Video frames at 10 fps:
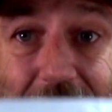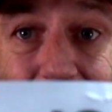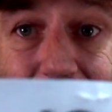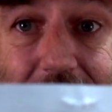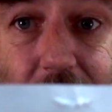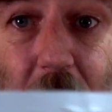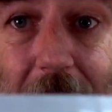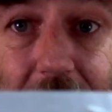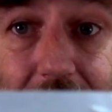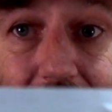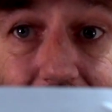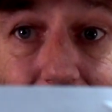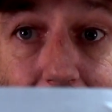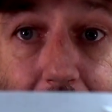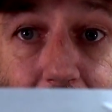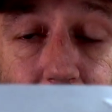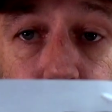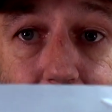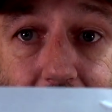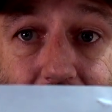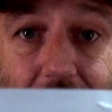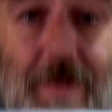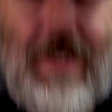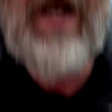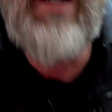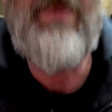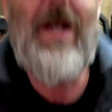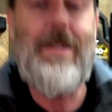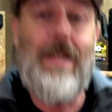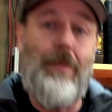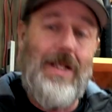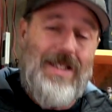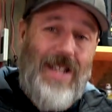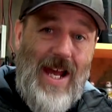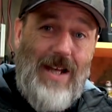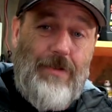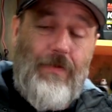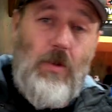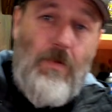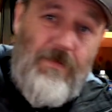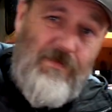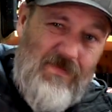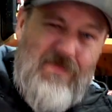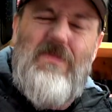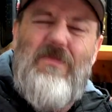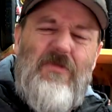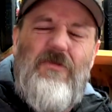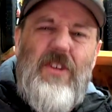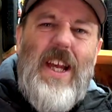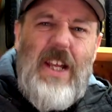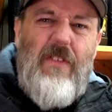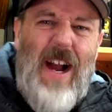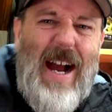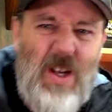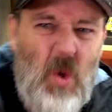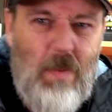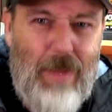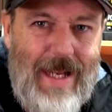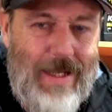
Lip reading: this is where it's come from. This is a place up in Townsville, fairly far north bloody